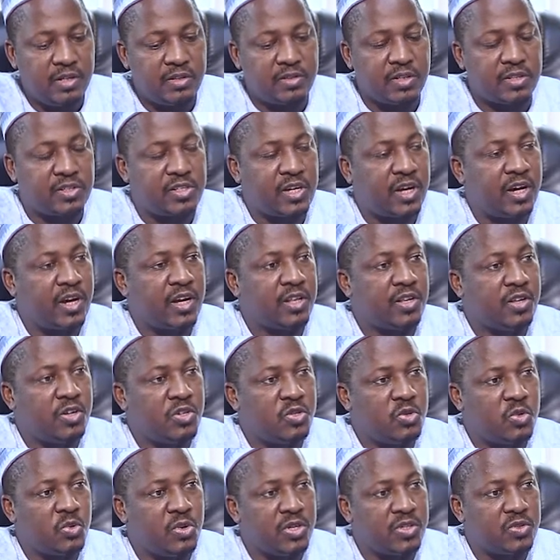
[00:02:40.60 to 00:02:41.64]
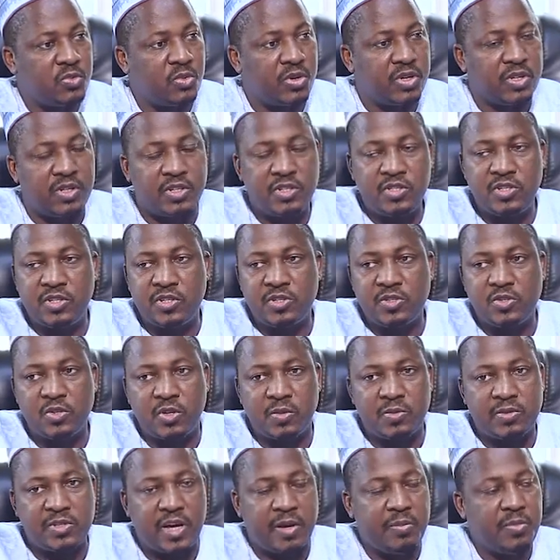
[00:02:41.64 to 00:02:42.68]
The second issue is conditions
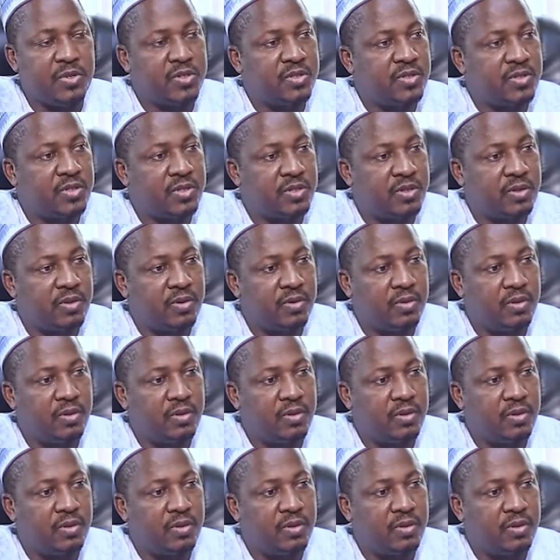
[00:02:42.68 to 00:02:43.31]
of service